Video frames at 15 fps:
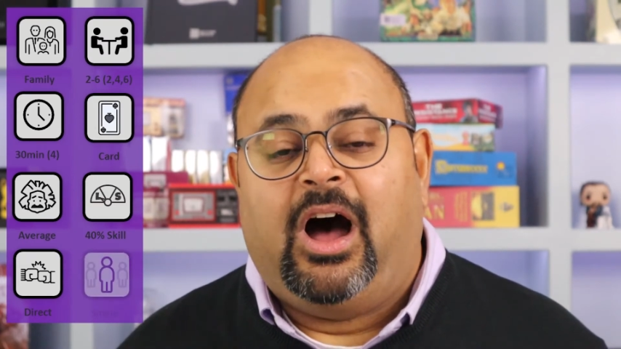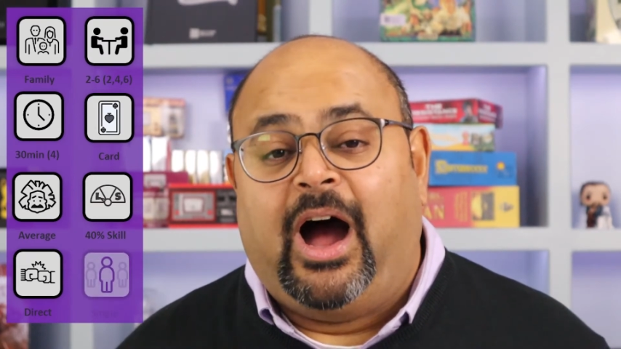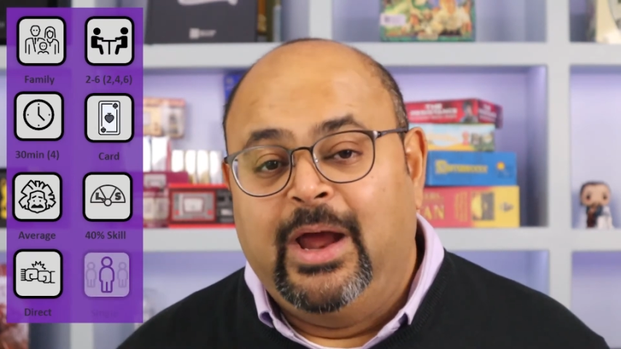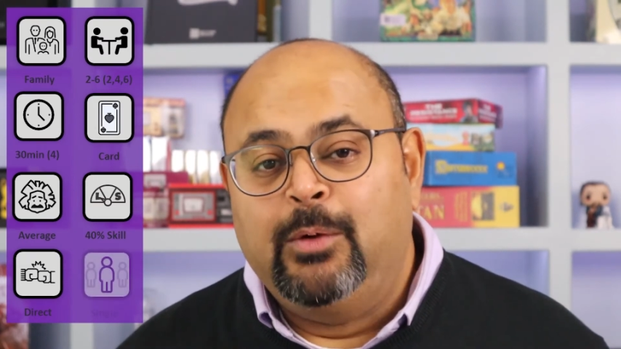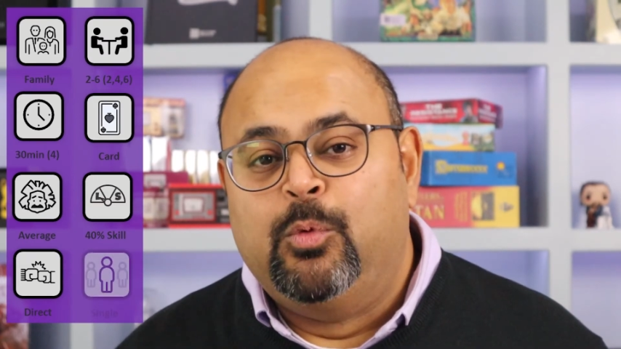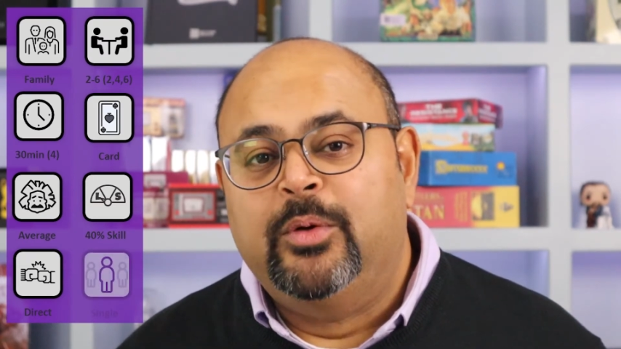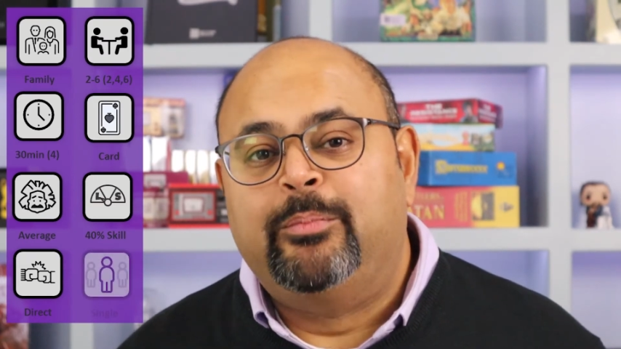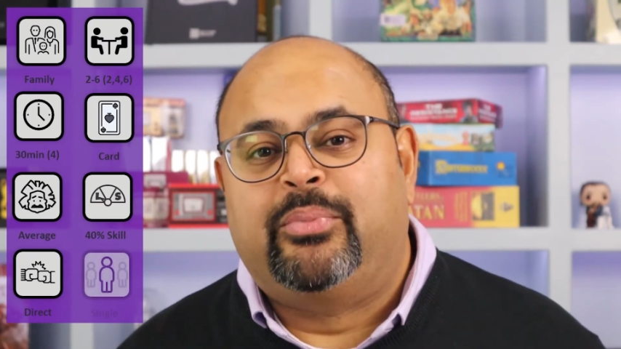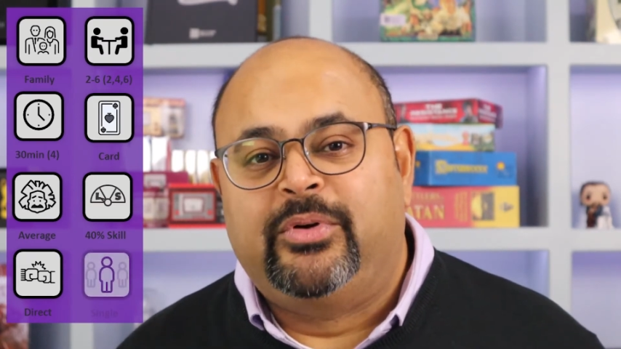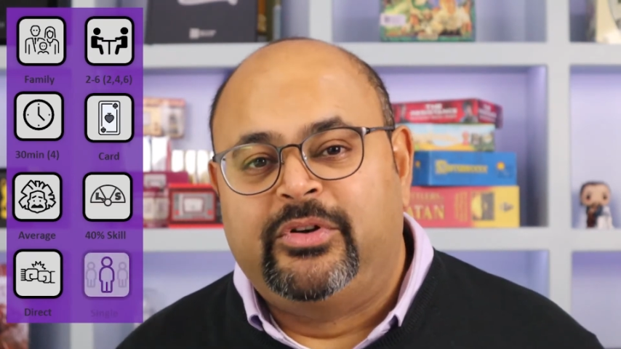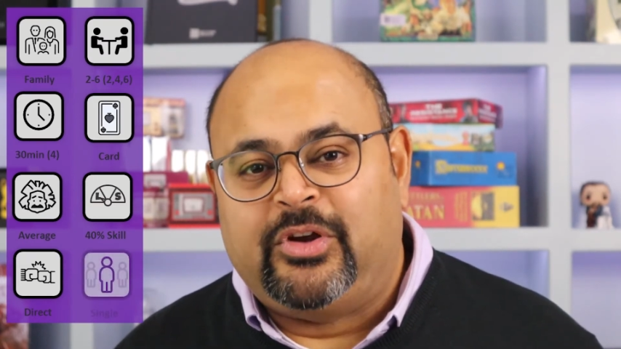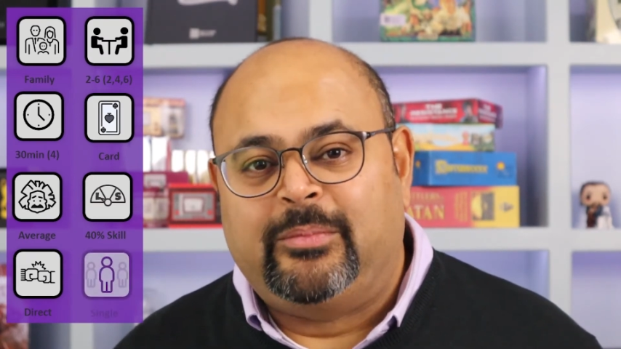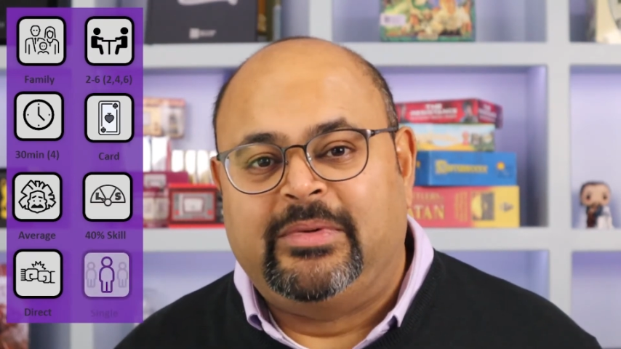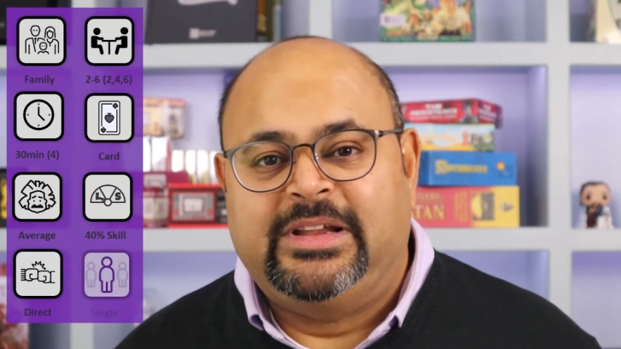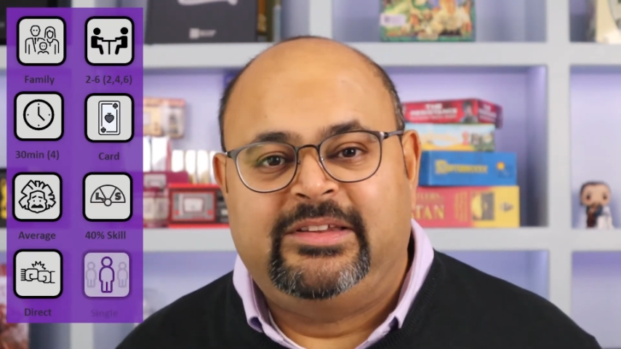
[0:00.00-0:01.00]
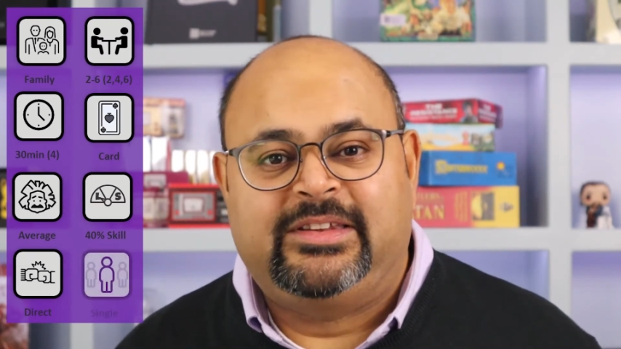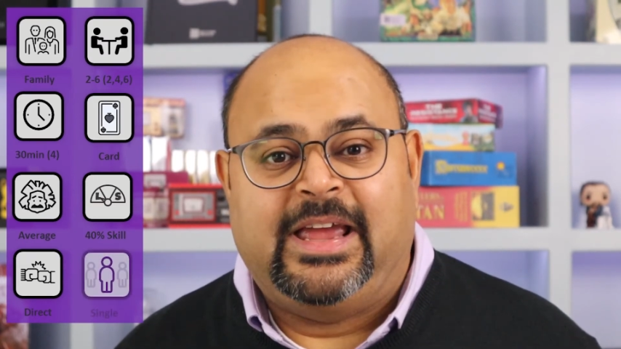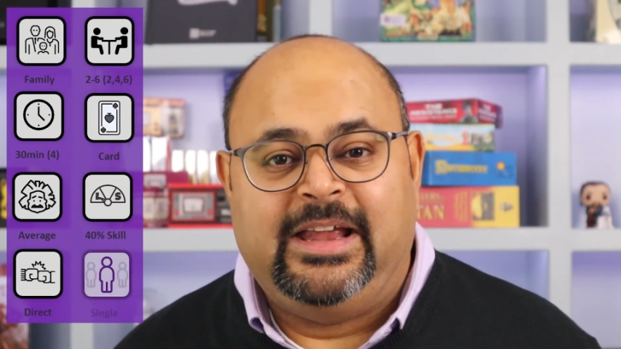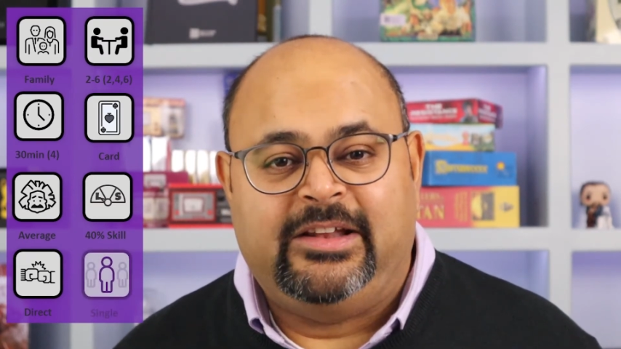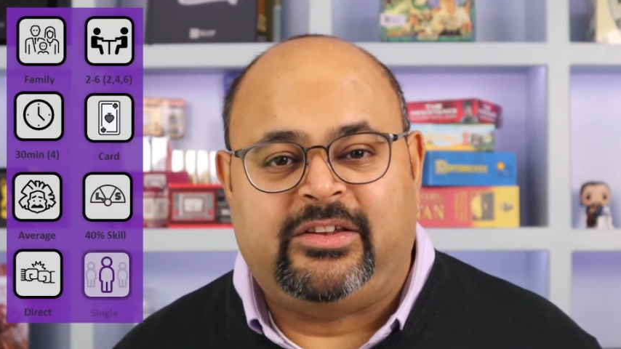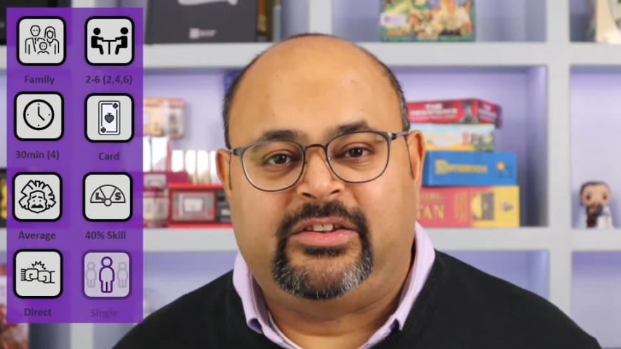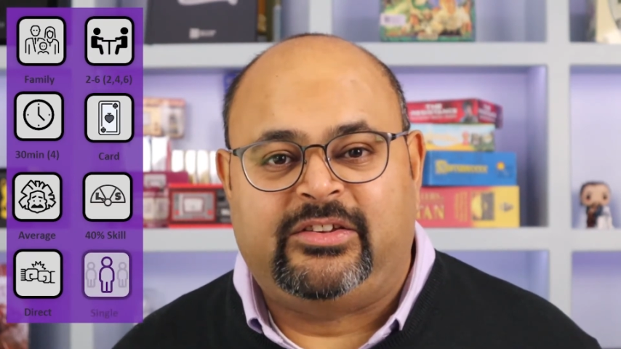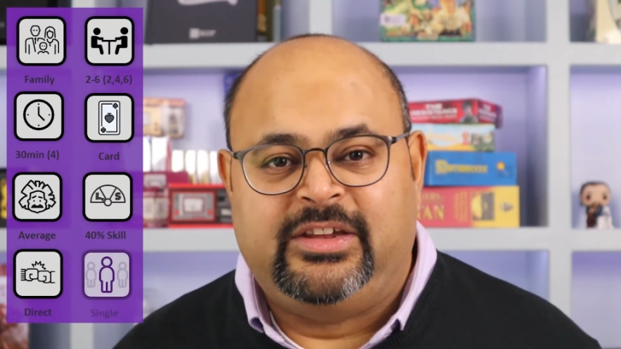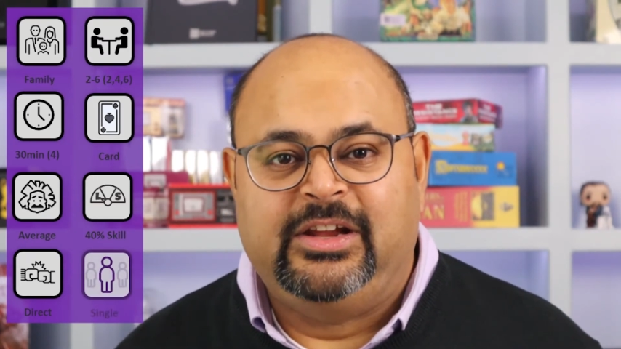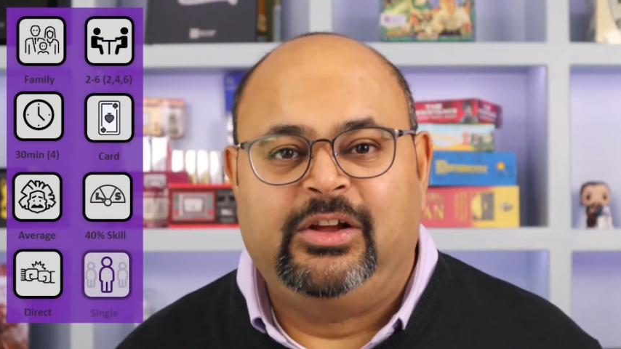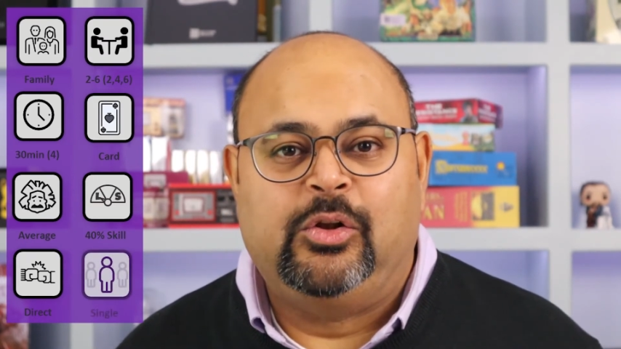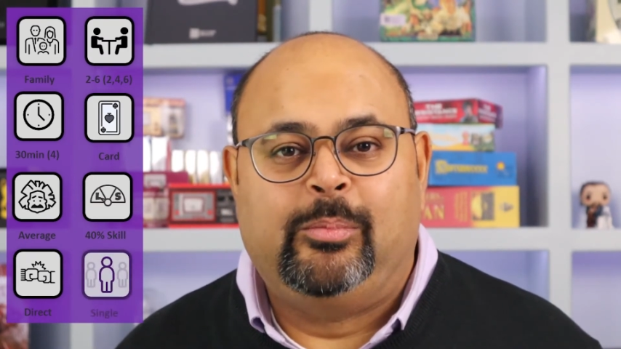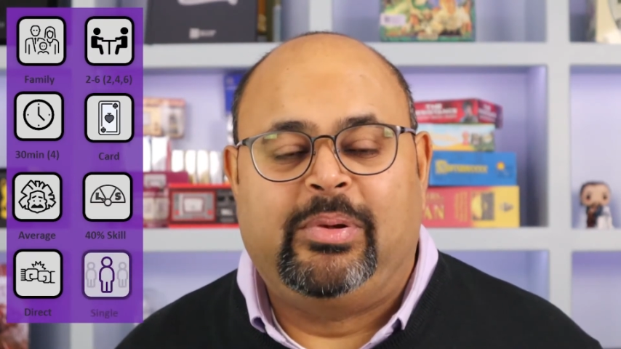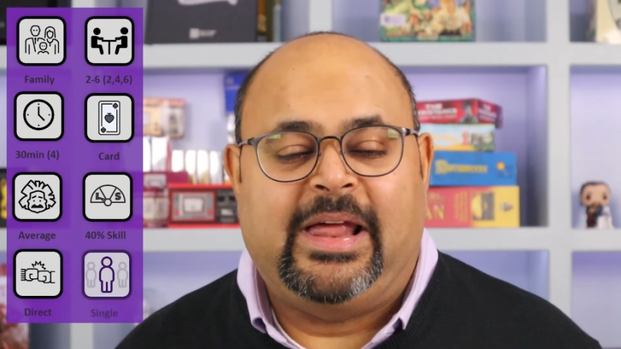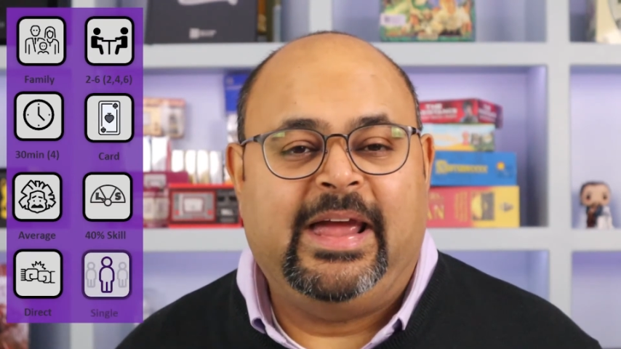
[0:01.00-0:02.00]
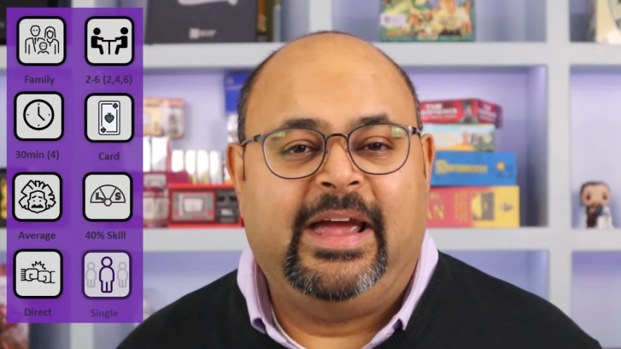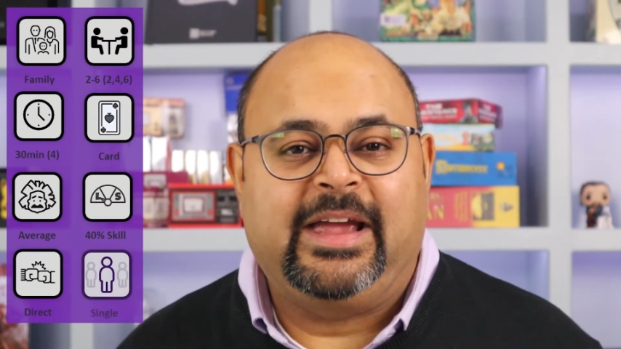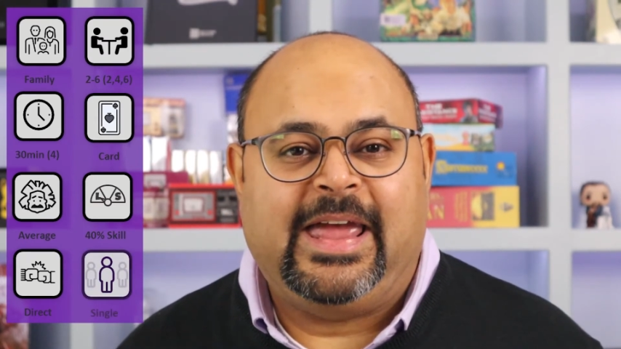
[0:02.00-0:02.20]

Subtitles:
I would predominantly say it's a single-player